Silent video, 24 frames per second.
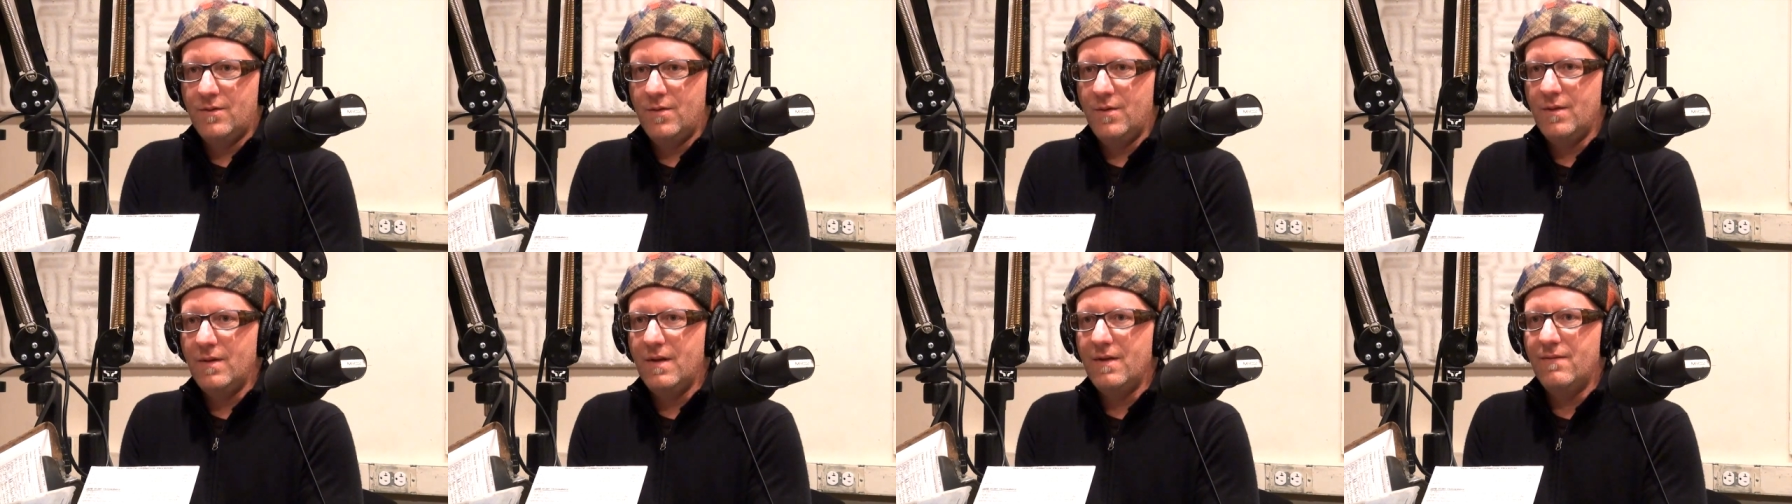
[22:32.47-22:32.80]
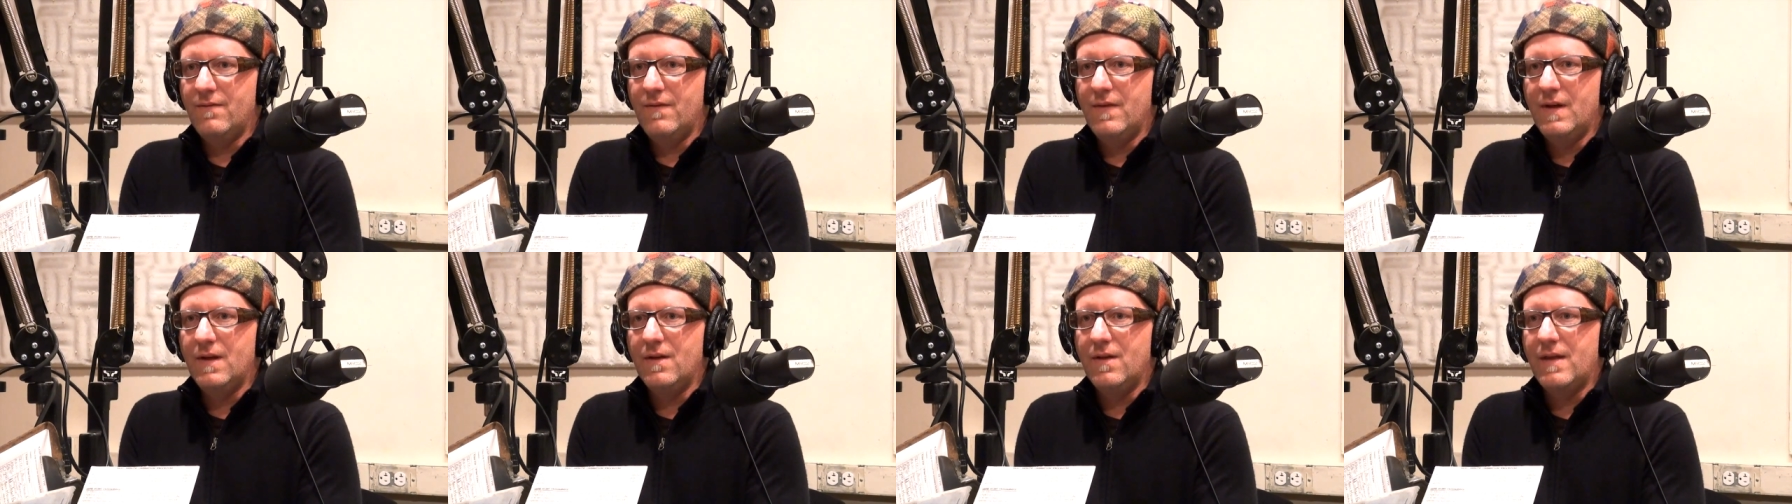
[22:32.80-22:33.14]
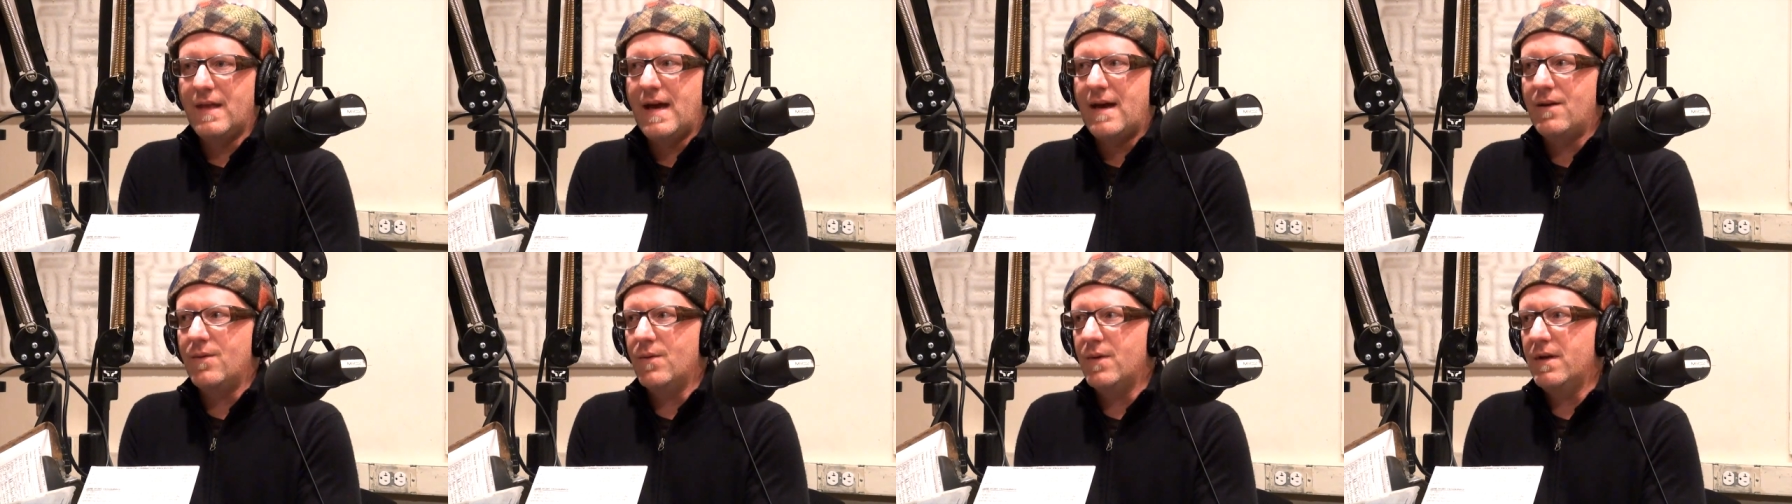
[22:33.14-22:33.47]
truly
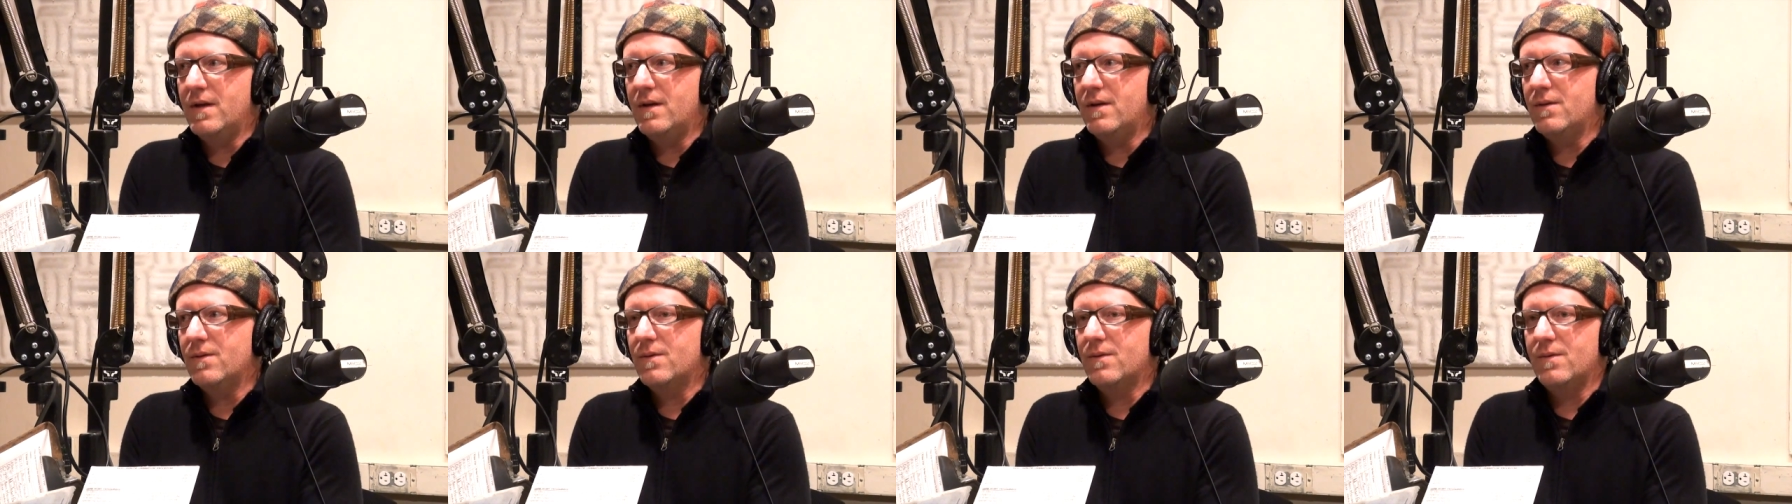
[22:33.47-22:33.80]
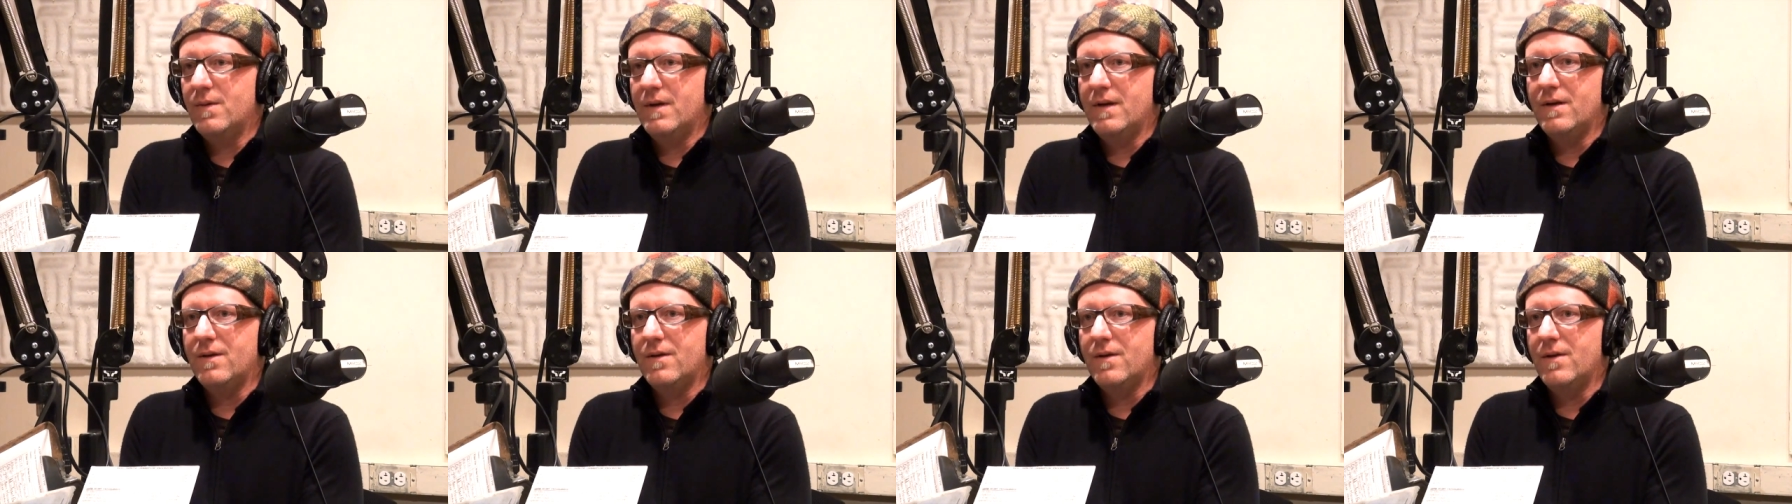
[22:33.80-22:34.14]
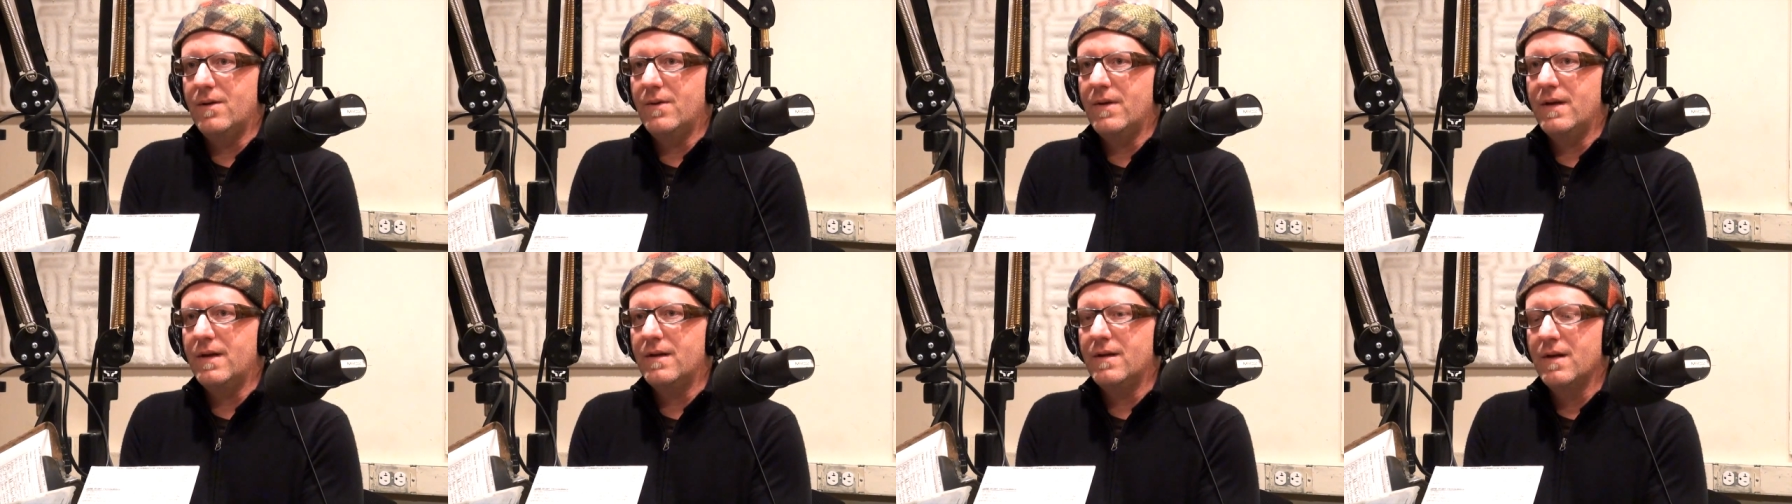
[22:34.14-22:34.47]
feel that when you when you
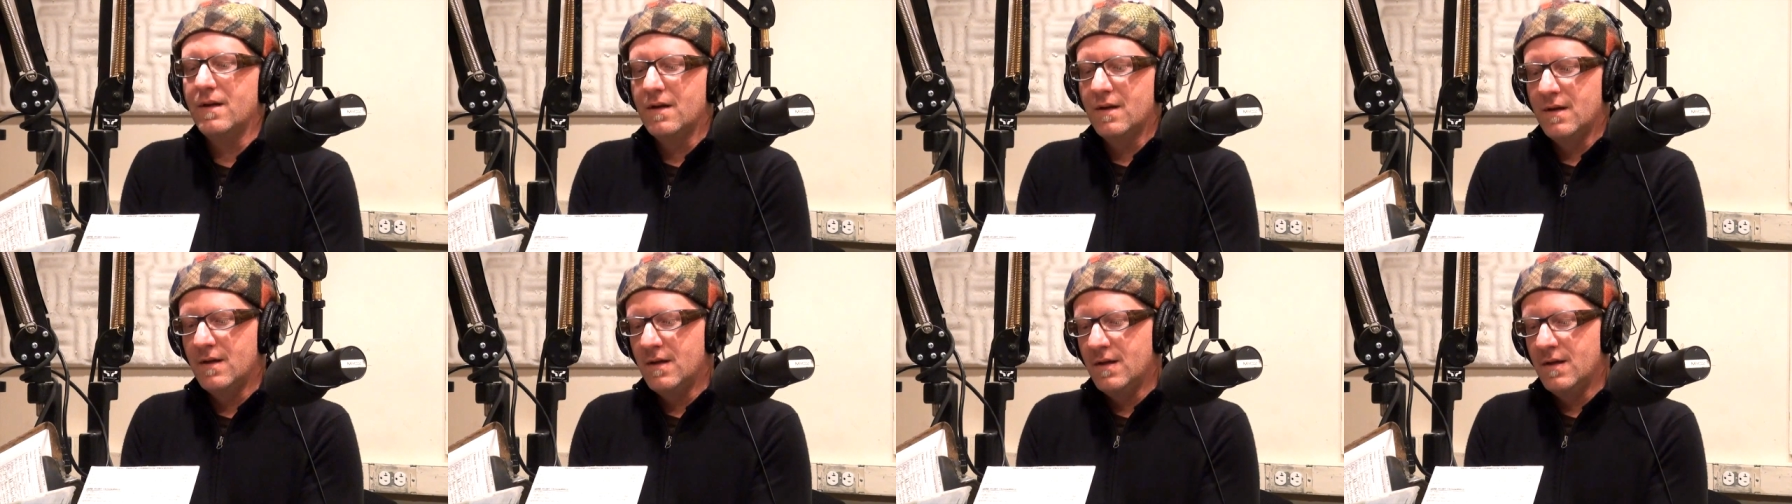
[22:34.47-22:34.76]
go in